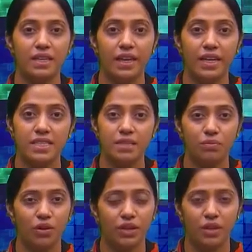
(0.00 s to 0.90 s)
x
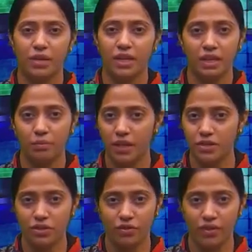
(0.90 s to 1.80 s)
upon a. But in
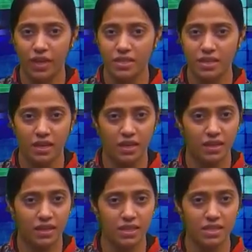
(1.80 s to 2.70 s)
place of x, here
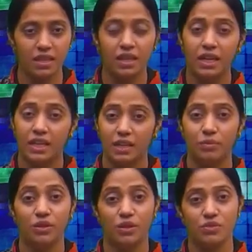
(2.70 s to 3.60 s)
it is t
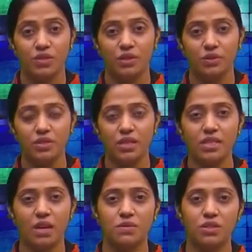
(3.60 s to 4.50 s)
because we are using
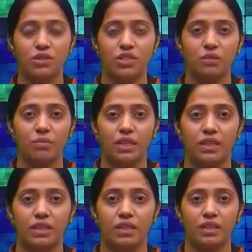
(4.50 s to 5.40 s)
substitution
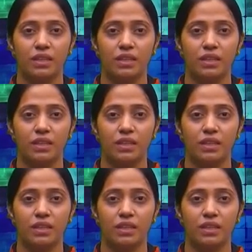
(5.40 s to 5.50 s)
method.